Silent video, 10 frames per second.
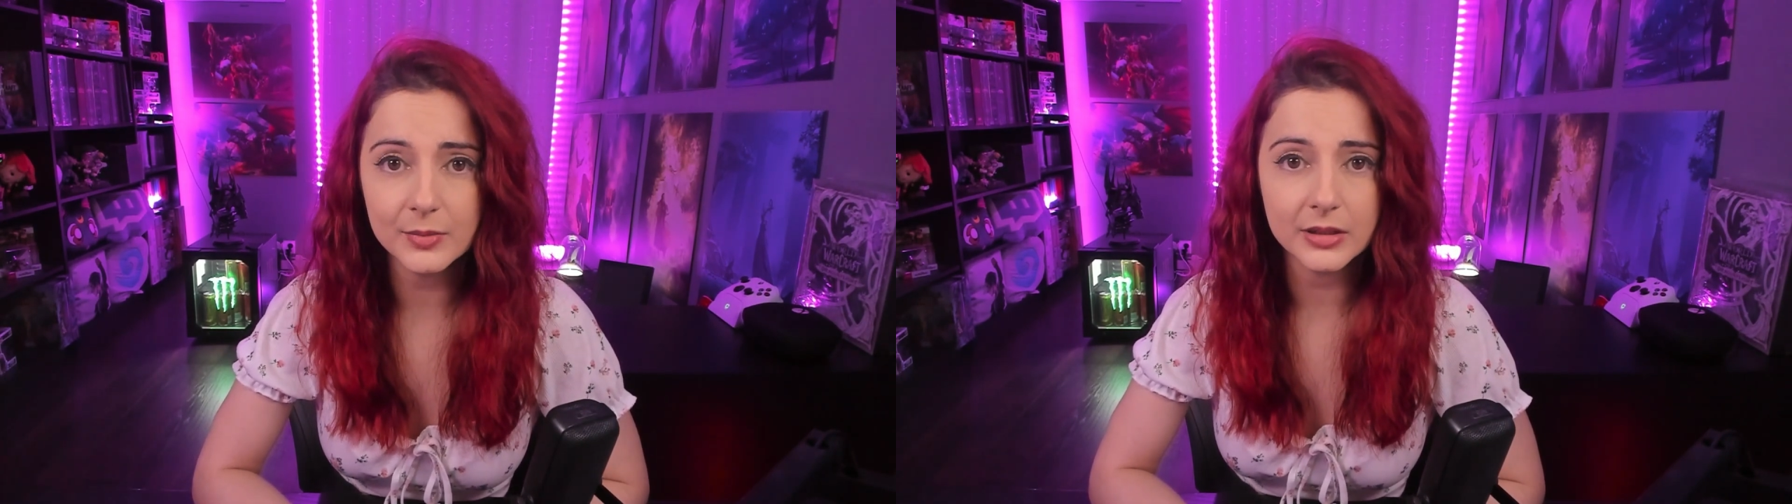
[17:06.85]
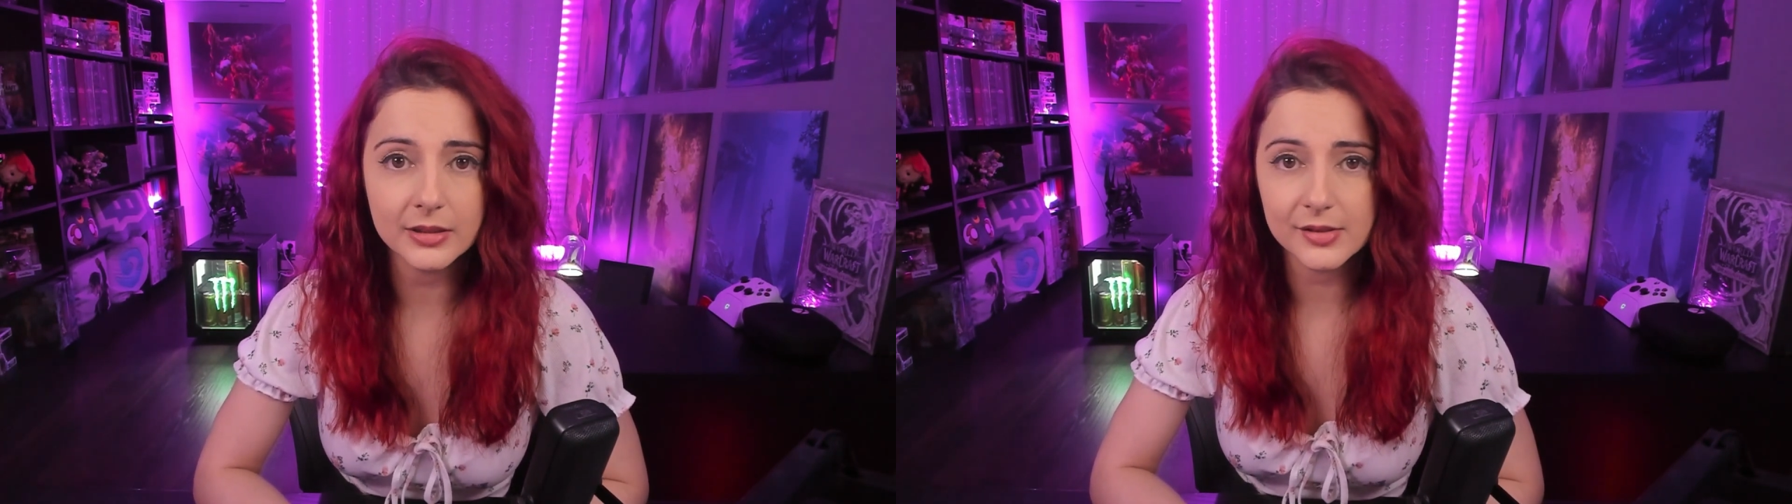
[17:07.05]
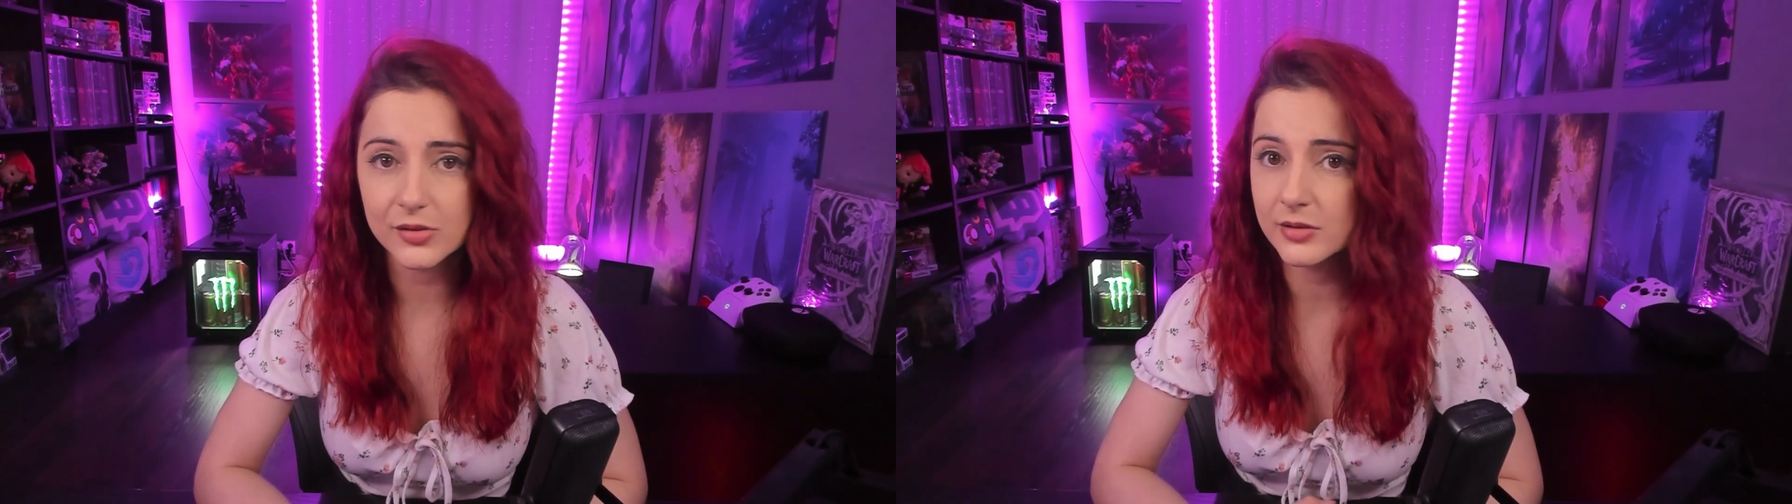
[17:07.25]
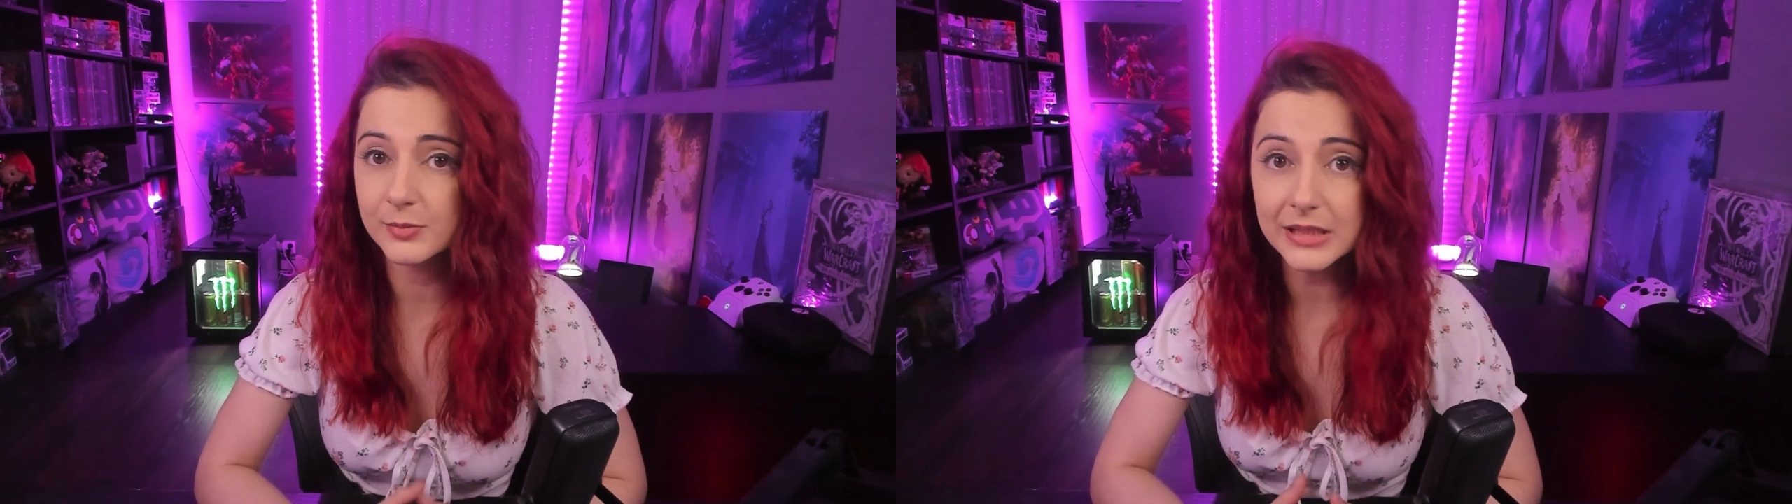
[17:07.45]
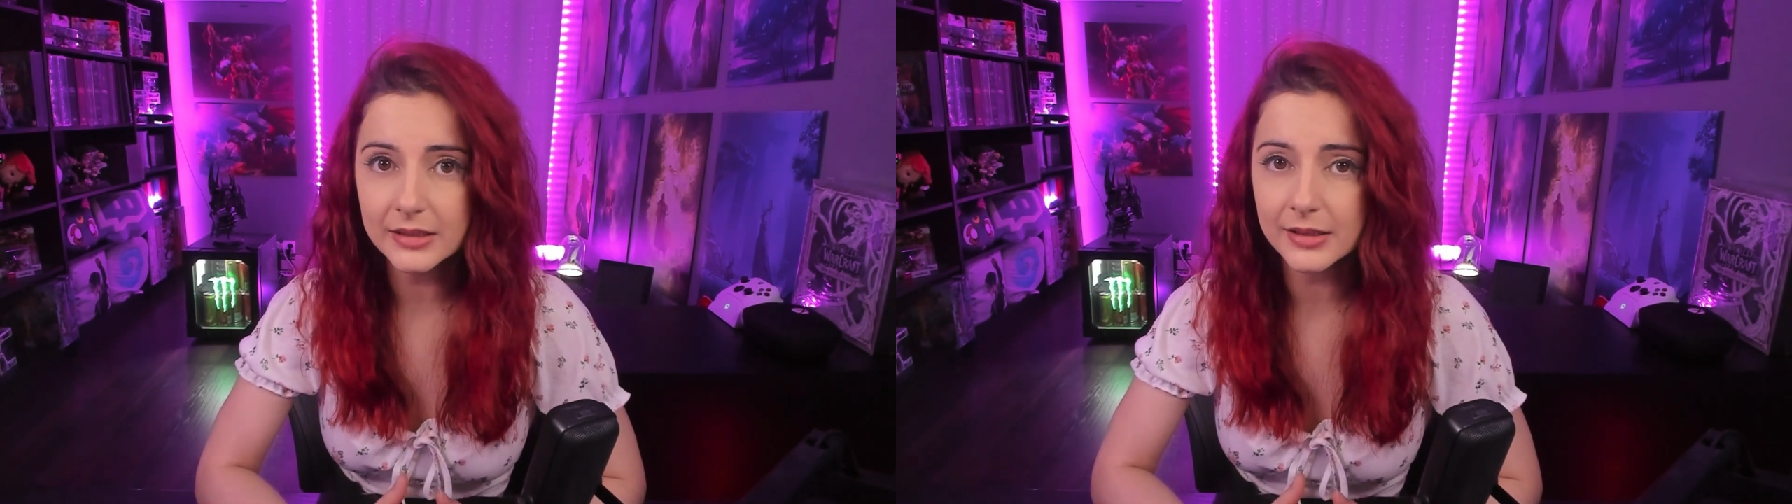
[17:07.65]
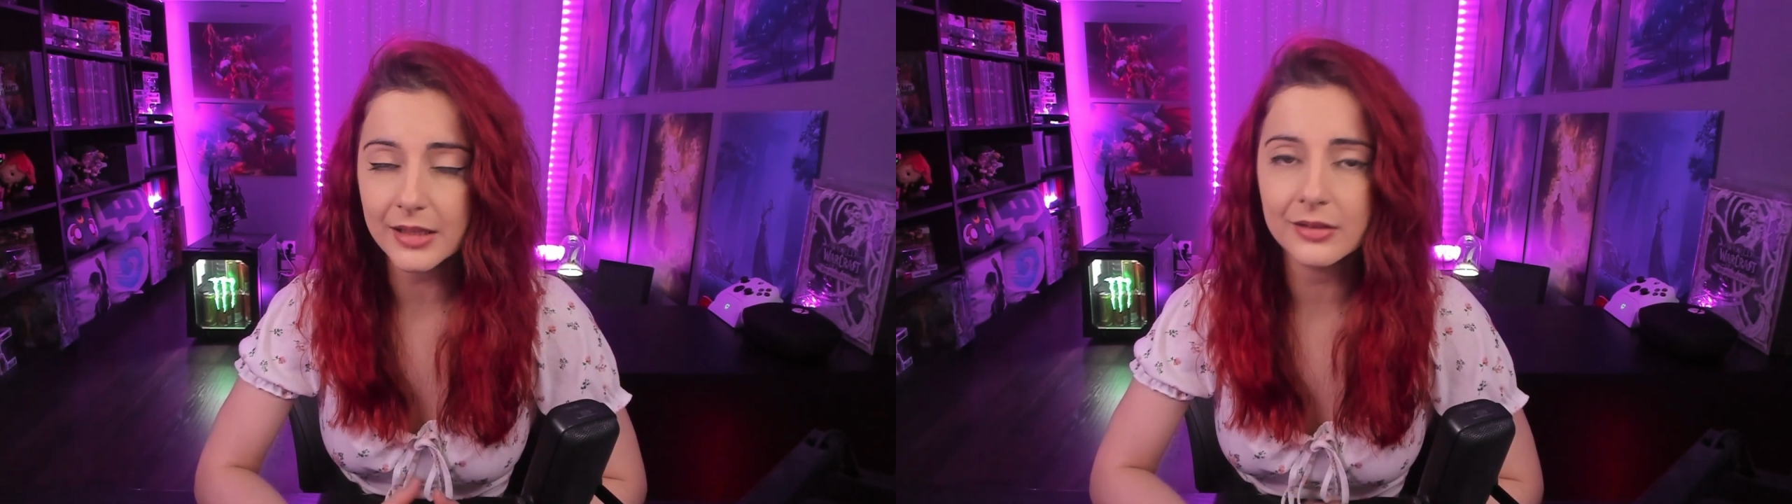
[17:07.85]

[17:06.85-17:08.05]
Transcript: because just being in the